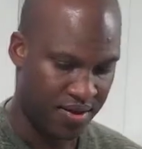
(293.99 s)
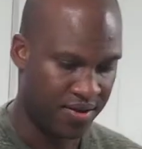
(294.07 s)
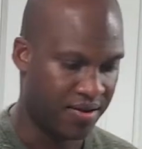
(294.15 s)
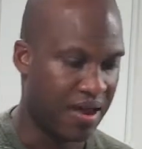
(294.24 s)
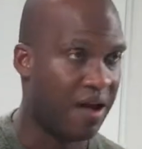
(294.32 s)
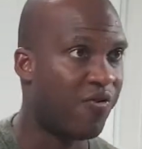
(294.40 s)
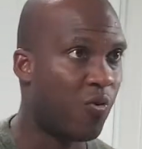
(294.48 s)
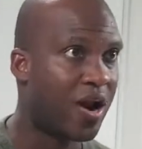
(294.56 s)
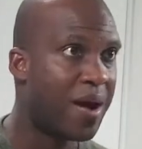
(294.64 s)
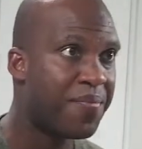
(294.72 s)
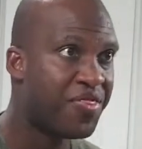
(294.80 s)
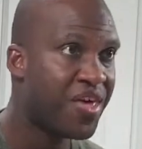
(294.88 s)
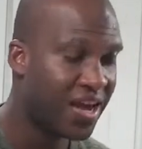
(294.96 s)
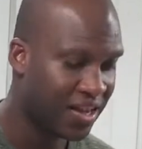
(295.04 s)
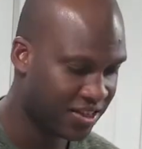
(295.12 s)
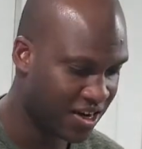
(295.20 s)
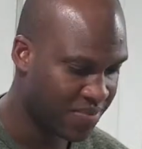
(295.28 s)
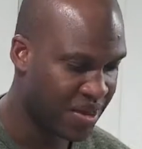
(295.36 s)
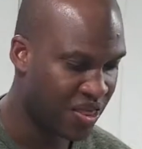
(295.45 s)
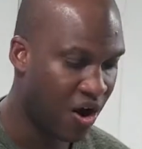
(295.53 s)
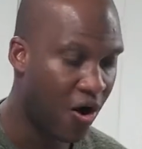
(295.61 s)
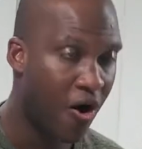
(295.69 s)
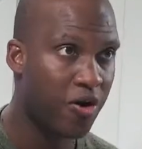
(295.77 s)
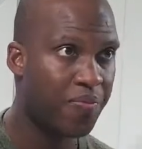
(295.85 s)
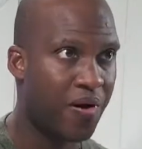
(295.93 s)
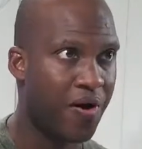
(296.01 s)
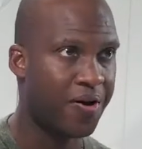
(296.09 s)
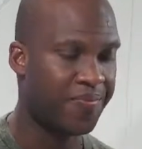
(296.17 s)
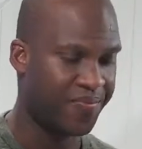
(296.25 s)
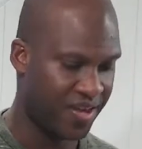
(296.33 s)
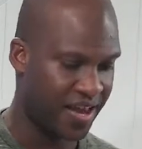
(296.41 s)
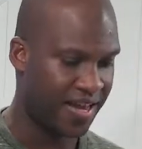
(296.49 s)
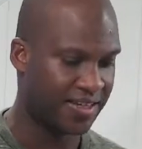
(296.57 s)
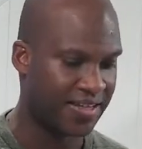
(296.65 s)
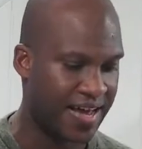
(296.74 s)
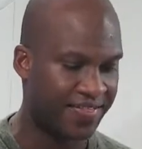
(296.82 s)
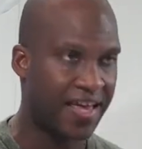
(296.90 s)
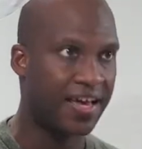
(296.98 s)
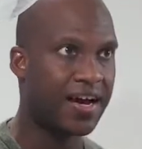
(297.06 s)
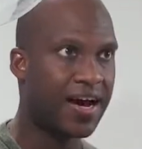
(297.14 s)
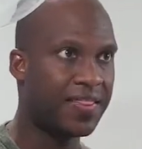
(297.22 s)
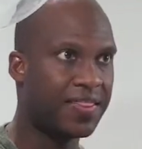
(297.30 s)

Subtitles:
Now for what I'm thinking is going to be the hard part is that they cut